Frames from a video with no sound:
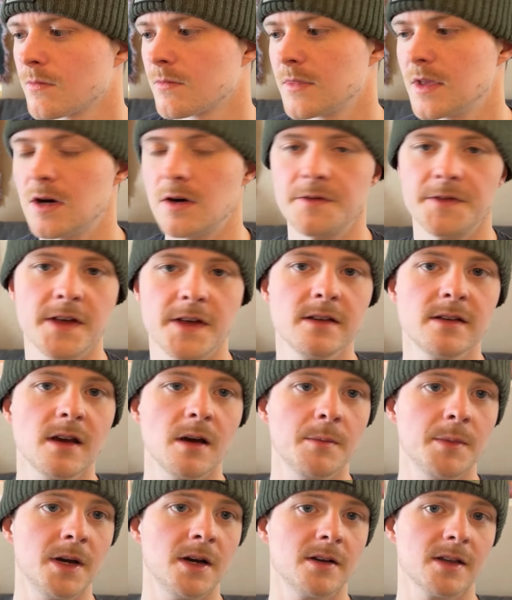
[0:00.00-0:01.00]
Now, if they'd
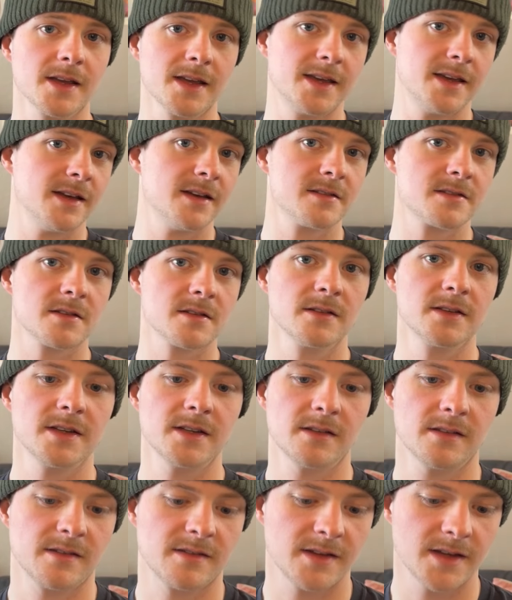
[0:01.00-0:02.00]
come out and canceled
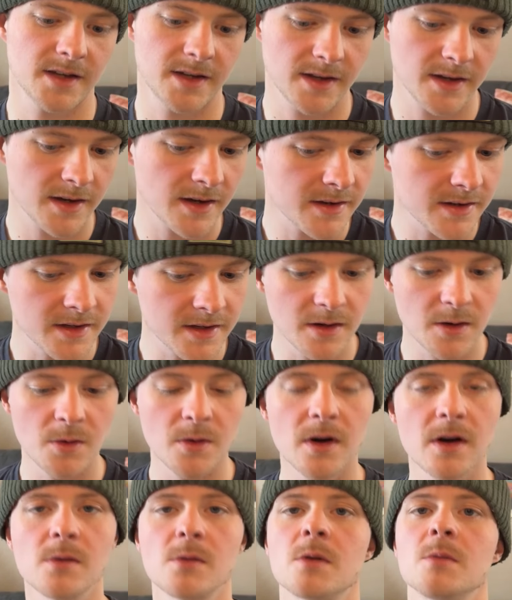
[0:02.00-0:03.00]
it and said, you know
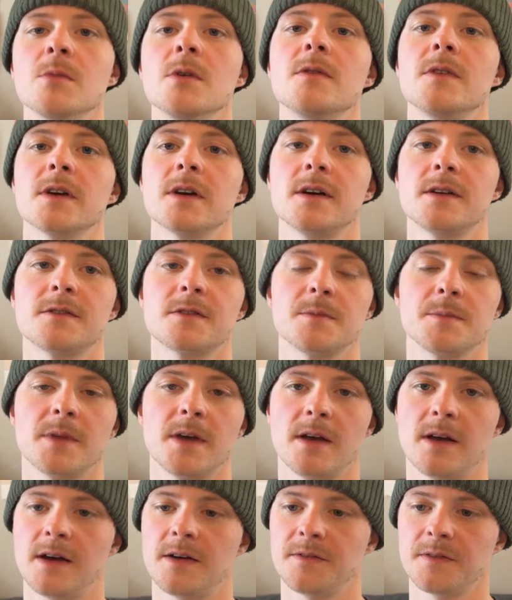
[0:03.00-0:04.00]
what, we're moving on from the
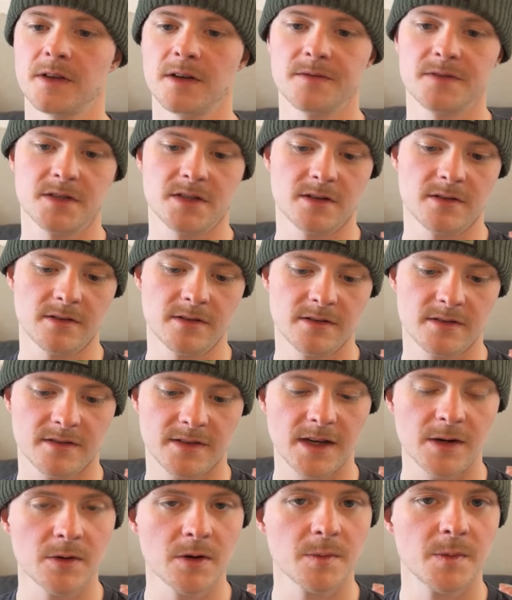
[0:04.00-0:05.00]
Half-Life series,
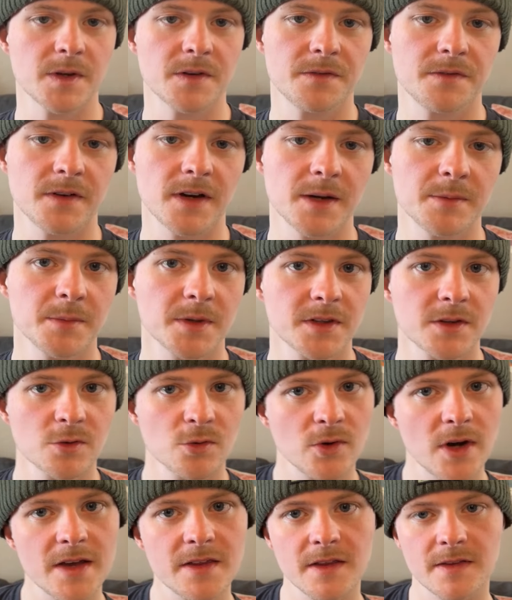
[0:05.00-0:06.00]
that would have been fine. But the
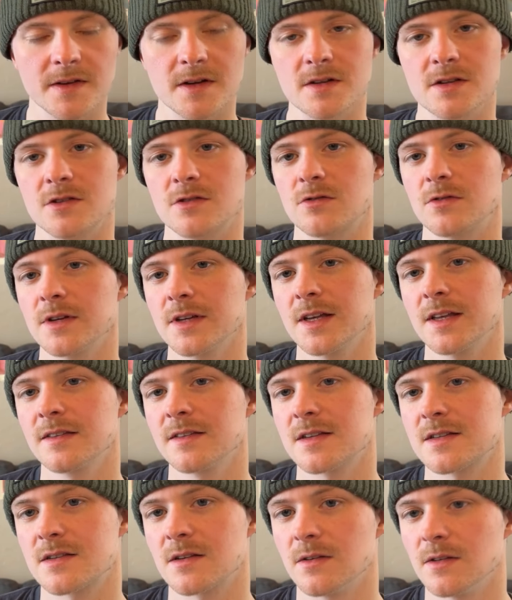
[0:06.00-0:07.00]
way that they're stringing
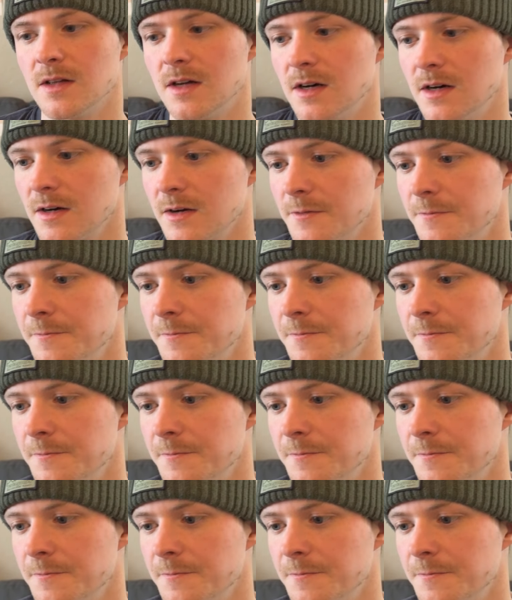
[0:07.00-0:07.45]
this along